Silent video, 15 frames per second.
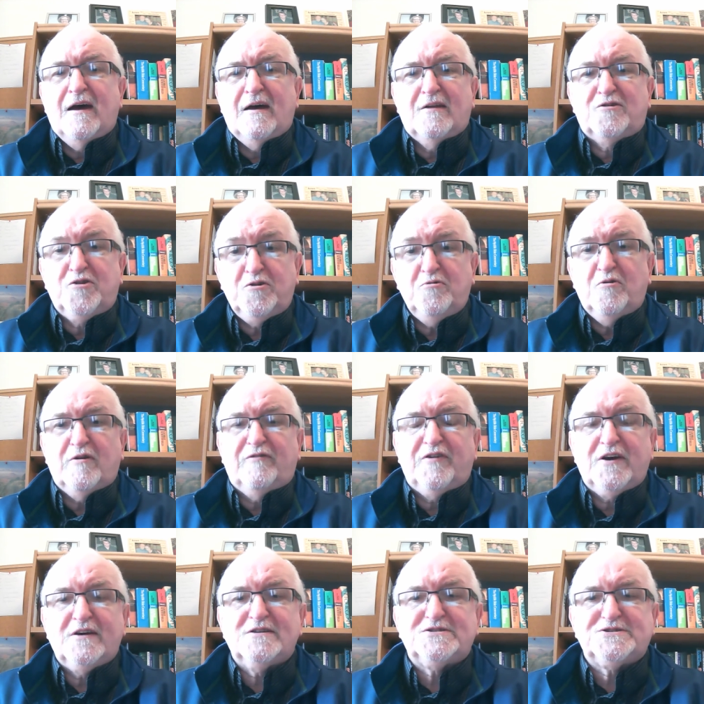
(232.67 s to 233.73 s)
two of
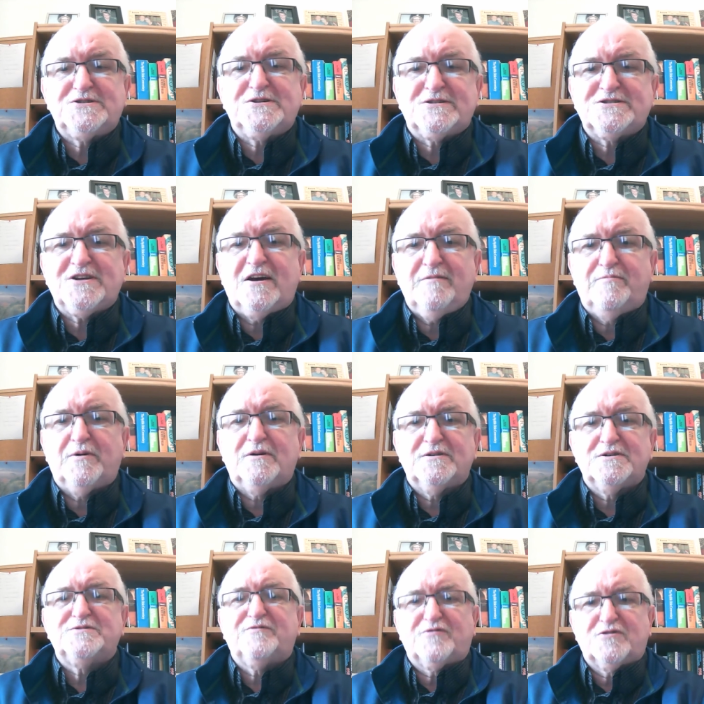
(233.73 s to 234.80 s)
his
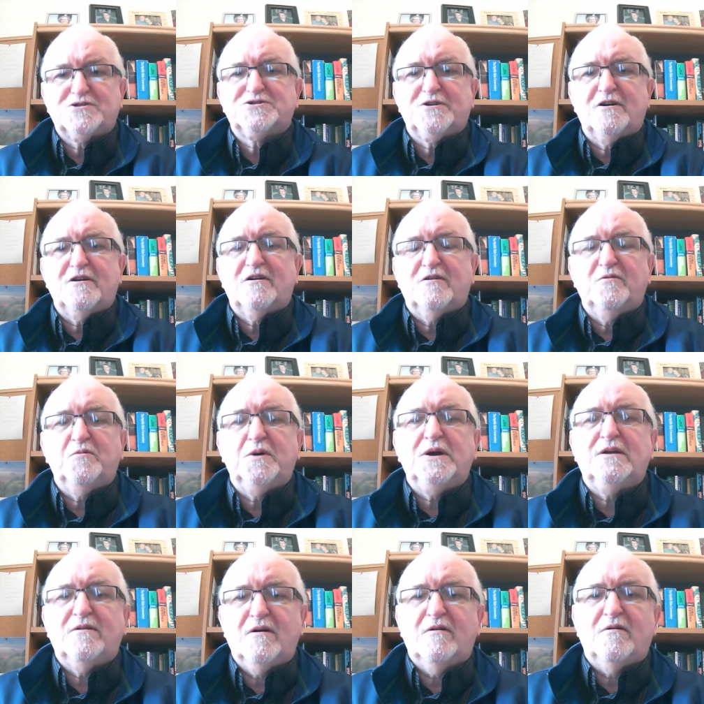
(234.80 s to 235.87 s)
disciples, for sure, we
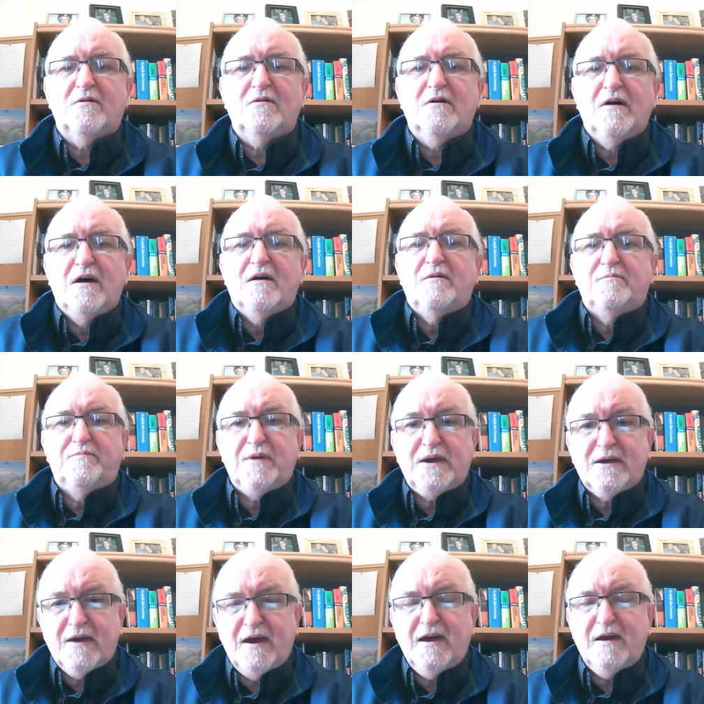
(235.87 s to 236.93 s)
know,
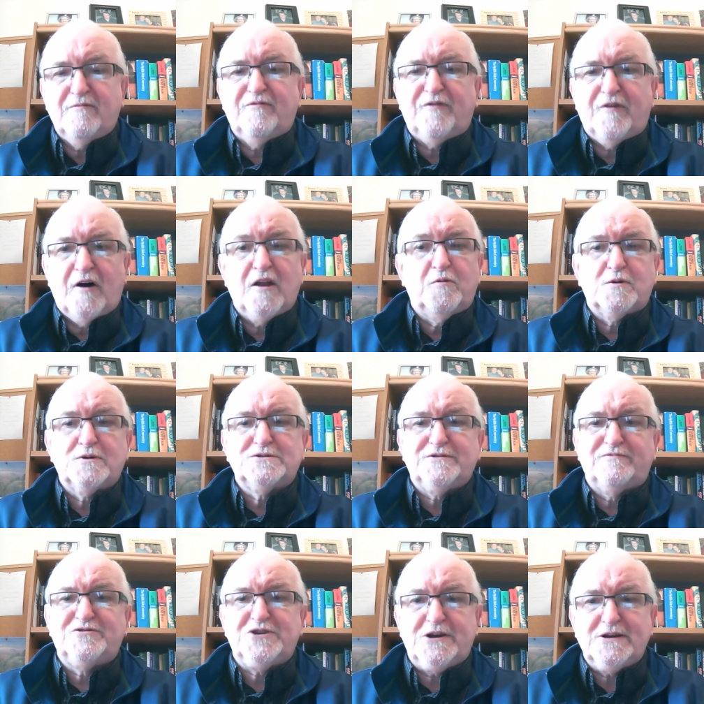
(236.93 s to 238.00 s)
became followers
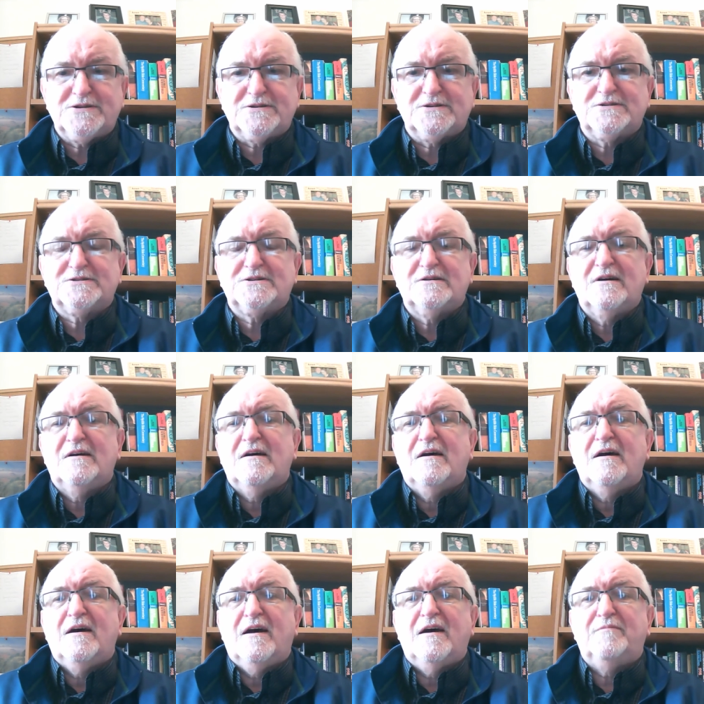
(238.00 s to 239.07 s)
of Jesus
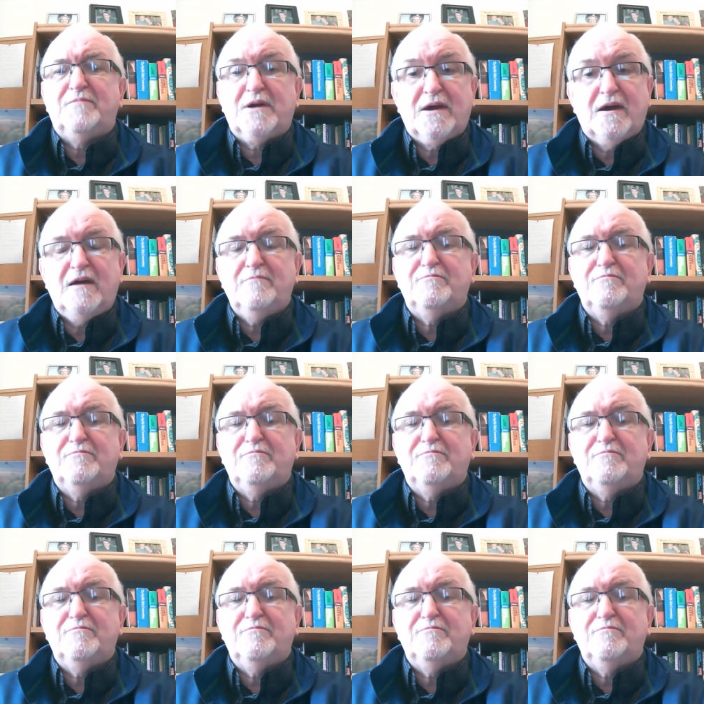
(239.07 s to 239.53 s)
and became